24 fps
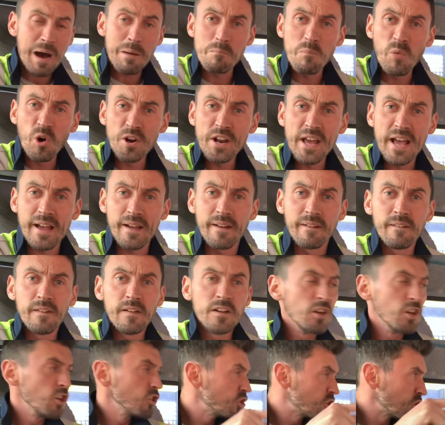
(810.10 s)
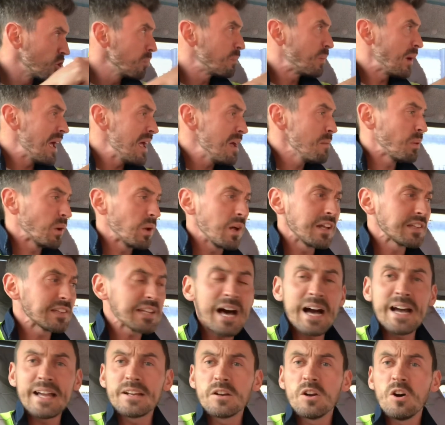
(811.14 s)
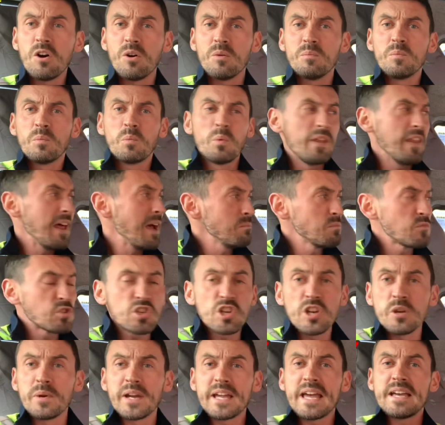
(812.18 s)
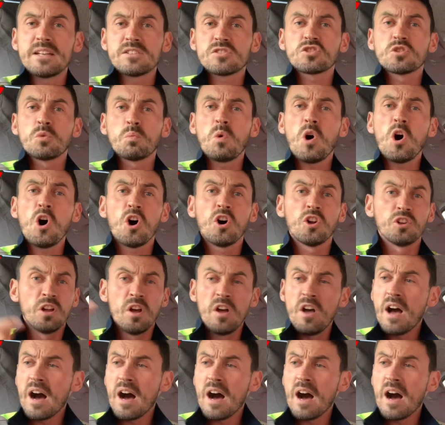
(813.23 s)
money should be able to line up with them two against the wall